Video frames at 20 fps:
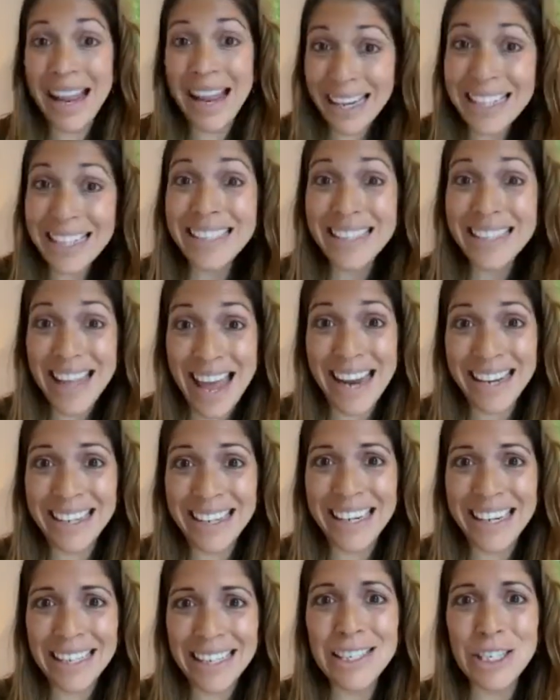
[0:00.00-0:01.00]
is then
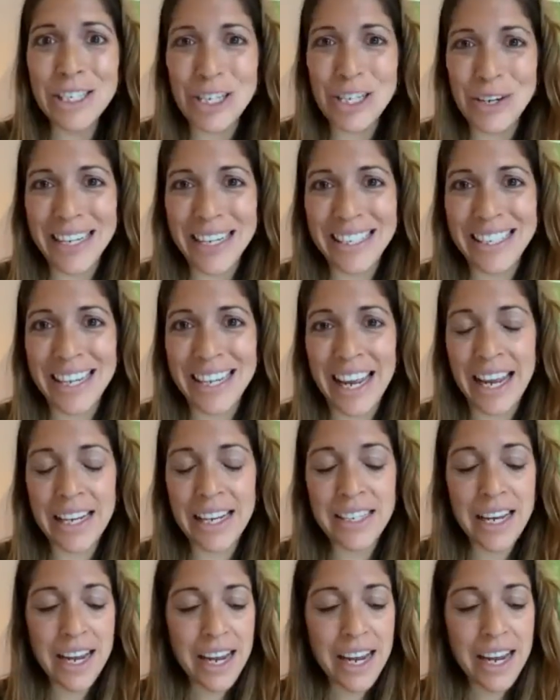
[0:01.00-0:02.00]

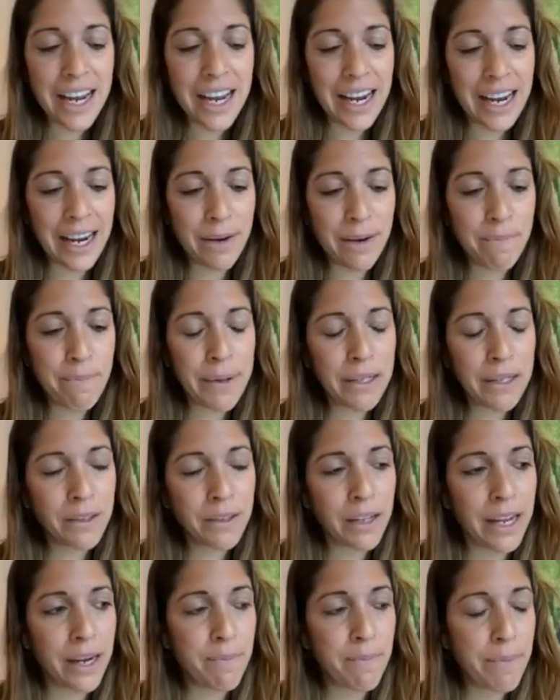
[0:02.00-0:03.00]
interested in
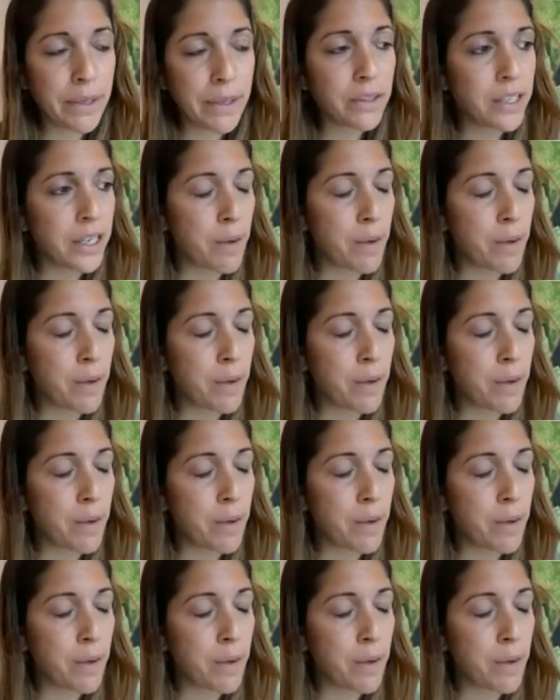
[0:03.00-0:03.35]
building a